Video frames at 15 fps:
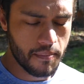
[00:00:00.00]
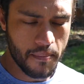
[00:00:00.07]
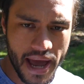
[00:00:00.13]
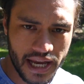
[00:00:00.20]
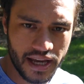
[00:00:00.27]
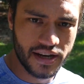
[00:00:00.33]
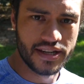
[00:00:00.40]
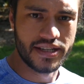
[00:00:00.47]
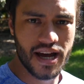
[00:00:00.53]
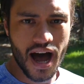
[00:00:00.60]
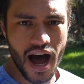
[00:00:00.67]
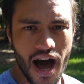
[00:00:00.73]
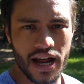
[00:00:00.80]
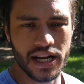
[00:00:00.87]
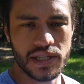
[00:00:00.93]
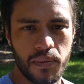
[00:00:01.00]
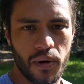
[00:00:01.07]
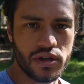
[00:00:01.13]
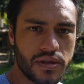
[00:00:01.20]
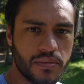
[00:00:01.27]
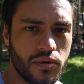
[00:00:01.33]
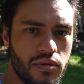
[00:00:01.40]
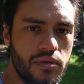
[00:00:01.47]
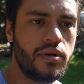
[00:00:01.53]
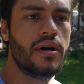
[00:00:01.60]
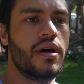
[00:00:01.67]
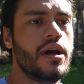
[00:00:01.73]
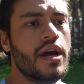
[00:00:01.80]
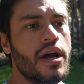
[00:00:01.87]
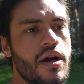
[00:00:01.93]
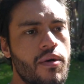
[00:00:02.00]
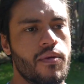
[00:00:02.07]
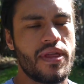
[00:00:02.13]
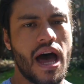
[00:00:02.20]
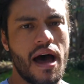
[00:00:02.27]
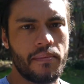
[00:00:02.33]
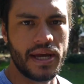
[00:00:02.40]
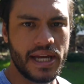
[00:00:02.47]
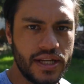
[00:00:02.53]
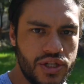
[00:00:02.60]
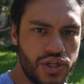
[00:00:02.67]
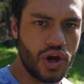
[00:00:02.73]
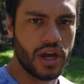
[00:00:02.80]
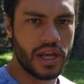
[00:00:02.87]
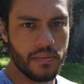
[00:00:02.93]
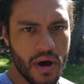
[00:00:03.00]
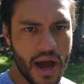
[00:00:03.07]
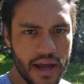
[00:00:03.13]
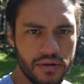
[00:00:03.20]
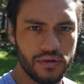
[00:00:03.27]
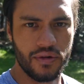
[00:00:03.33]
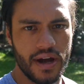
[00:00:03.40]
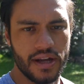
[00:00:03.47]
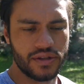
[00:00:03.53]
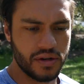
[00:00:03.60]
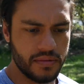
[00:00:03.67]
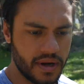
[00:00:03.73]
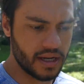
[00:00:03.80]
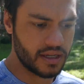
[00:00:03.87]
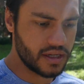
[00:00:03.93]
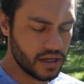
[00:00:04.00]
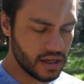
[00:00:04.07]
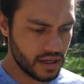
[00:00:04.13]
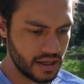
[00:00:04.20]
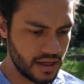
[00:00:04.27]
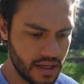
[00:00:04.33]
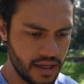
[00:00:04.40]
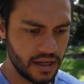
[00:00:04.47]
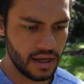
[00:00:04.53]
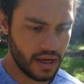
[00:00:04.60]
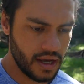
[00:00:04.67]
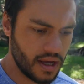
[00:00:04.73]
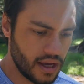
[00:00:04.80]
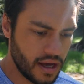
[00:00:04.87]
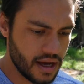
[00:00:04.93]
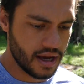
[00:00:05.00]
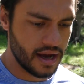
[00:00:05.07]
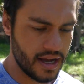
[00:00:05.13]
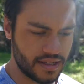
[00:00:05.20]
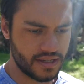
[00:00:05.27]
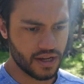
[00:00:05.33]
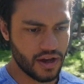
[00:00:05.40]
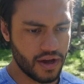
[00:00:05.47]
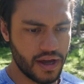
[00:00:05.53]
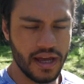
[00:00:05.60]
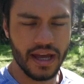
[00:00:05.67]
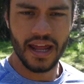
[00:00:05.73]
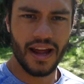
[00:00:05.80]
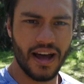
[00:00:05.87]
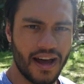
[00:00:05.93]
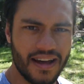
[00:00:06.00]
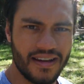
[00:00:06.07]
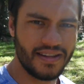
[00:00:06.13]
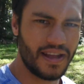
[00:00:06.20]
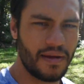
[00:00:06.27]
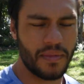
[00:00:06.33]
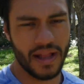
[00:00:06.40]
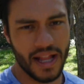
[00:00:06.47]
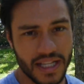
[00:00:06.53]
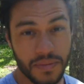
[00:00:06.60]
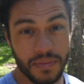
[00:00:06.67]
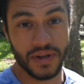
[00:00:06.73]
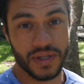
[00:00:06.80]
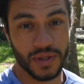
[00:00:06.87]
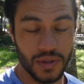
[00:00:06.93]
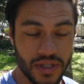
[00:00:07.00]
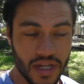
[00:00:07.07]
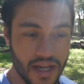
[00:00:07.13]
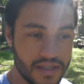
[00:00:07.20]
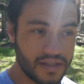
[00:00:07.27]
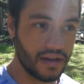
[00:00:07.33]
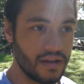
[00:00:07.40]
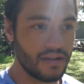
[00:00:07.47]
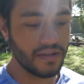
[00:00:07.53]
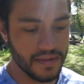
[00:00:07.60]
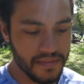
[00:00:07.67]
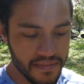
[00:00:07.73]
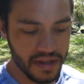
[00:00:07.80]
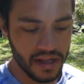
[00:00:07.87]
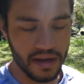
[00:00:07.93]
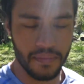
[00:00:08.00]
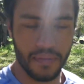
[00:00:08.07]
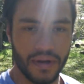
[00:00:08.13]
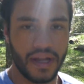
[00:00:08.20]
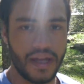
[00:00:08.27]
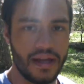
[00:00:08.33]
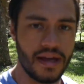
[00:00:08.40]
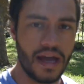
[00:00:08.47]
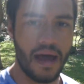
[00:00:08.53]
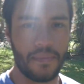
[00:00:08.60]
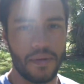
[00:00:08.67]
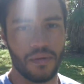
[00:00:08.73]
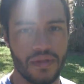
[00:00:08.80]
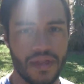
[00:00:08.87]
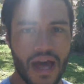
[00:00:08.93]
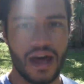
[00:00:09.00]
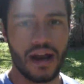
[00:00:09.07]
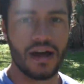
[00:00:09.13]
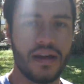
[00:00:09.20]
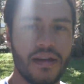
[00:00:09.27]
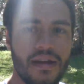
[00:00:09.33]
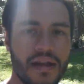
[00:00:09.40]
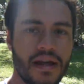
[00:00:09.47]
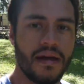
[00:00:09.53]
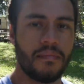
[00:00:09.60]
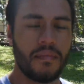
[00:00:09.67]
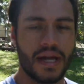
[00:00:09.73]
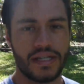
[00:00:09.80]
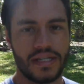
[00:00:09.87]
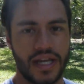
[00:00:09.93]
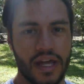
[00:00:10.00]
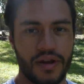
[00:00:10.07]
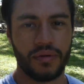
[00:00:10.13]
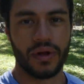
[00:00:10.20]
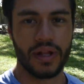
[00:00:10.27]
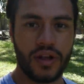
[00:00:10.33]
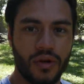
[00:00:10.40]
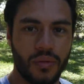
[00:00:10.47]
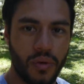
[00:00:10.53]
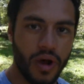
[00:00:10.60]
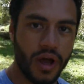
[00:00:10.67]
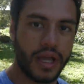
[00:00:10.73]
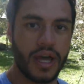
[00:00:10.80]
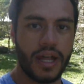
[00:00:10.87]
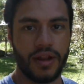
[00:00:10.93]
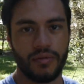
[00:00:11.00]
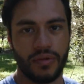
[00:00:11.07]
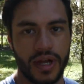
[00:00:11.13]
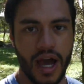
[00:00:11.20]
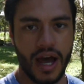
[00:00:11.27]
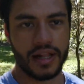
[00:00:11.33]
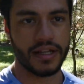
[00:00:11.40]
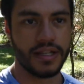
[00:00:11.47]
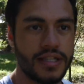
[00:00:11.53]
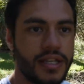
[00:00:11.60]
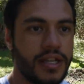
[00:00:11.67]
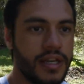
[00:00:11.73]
make it as hard as possible without me jerking my ankle around too much. My legs are pretty sore today, so pretty happy with that. I managed to get a really good workout in regardless.